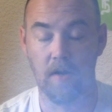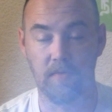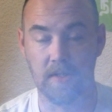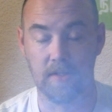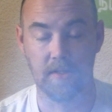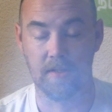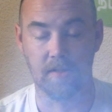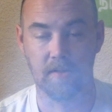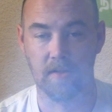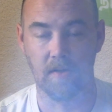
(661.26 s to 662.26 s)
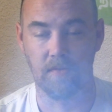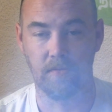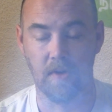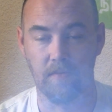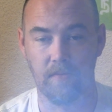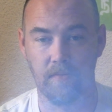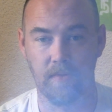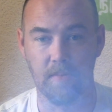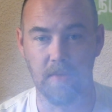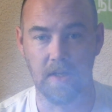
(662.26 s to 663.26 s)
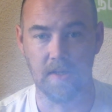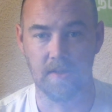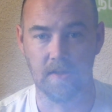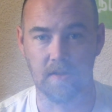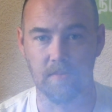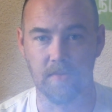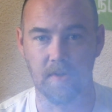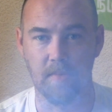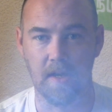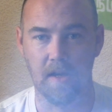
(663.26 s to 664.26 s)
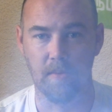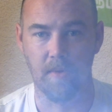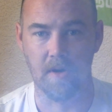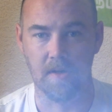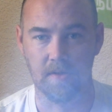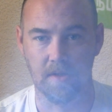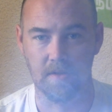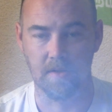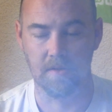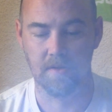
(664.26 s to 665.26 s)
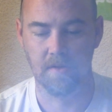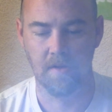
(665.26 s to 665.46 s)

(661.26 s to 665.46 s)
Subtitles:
existence, of the many systems that make up our existence.